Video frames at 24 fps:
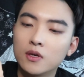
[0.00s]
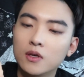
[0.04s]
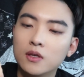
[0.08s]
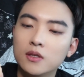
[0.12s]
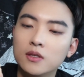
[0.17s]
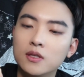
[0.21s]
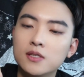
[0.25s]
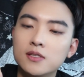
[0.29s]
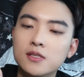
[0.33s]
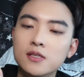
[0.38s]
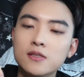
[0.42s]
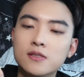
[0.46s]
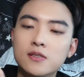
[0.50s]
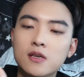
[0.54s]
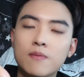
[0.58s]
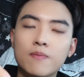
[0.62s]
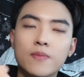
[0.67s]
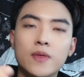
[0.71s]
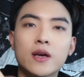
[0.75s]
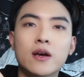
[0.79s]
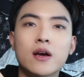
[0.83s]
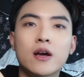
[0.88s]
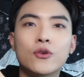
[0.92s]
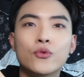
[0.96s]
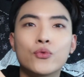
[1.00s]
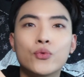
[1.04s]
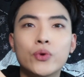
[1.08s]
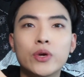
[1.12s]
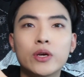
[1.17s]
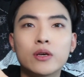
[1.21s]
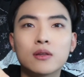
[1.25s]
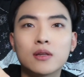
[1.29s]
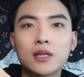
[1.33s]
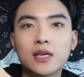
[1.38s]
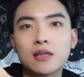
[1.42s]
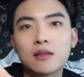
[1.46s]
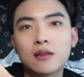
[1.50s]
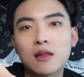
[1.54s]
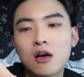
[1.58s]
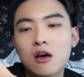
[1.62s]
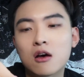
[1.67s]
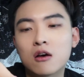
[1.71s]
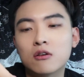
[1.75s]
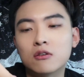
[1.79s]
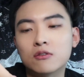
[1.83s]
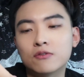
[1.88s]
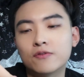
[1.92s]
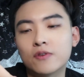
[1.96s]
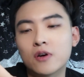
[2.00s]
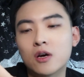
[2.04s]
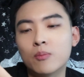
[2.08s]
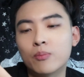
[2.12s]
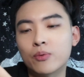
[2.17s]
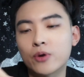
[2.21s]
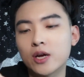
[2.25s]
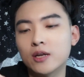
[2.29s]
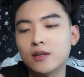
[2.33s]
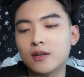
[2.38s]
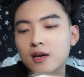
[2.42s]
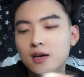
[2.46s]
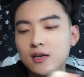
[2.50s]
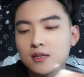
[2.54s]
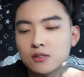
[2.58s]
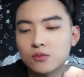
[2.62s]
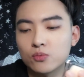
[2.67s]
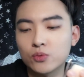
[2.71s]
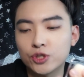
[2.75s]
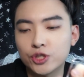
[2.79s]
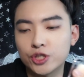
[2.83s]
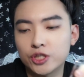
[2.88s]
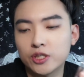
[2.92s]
This is something I really love a brand does, which